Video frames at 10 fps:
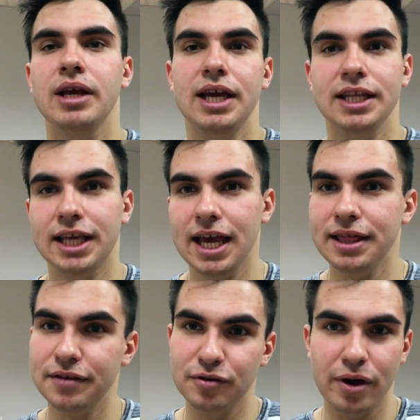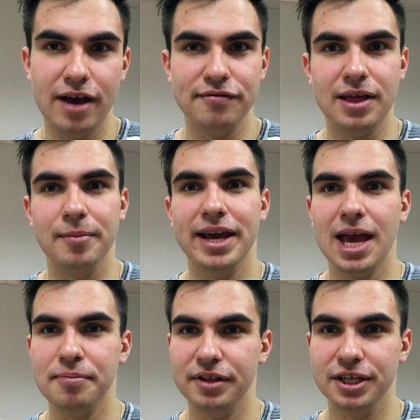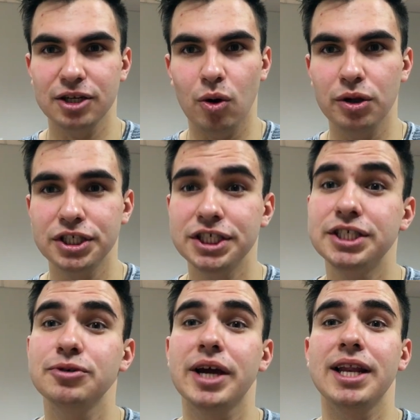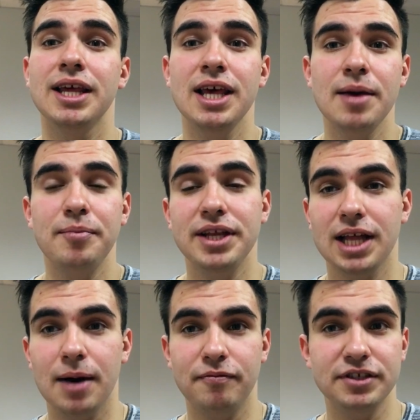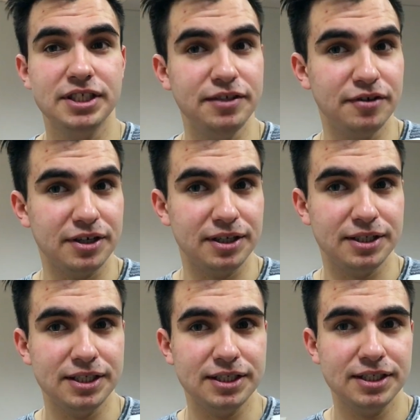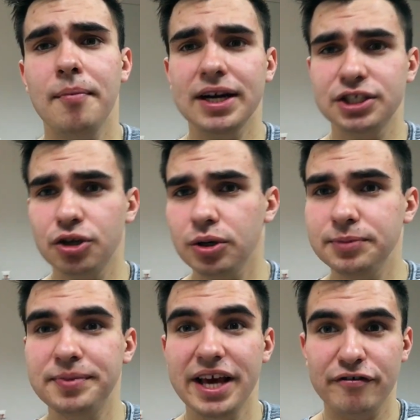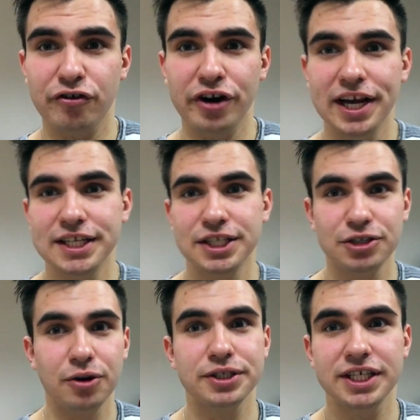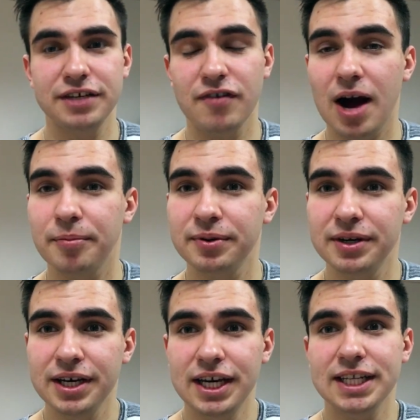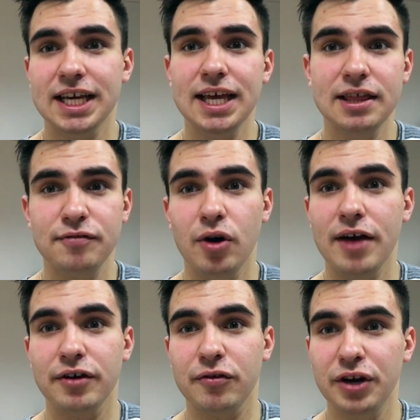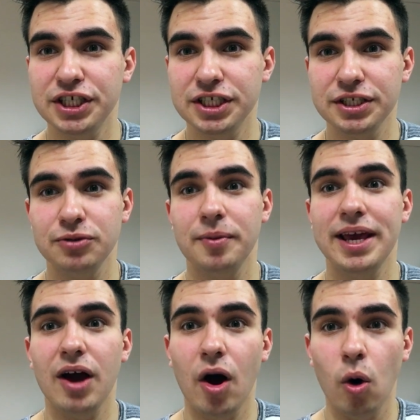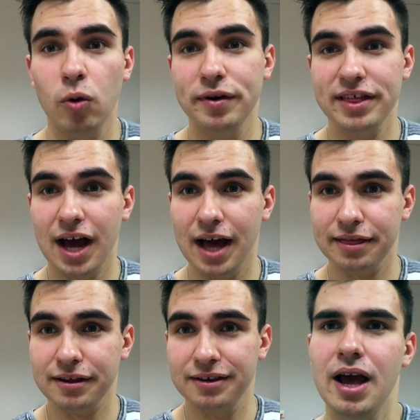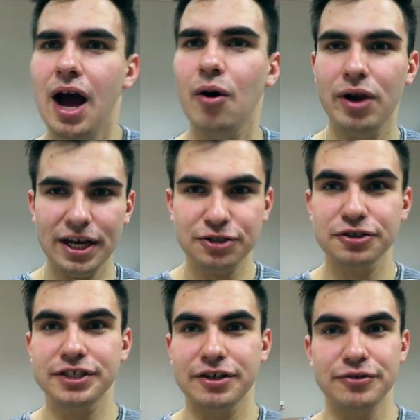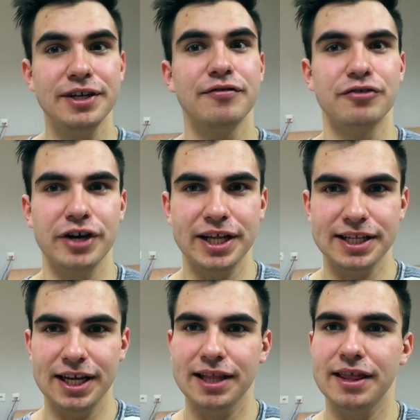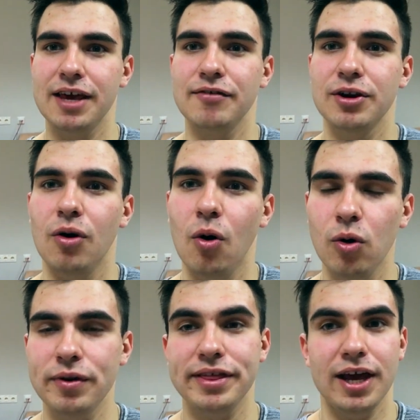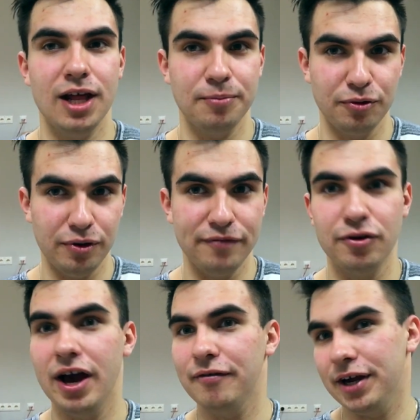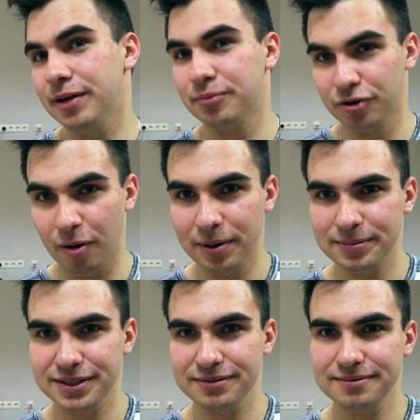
In case if you have some gaps in knowledges, you can meet up with difficulties. But don't be afraid and don't give up. In case if you have a question, you may always ask. Our lecturers are really friendly and they will always help you if you have any problems.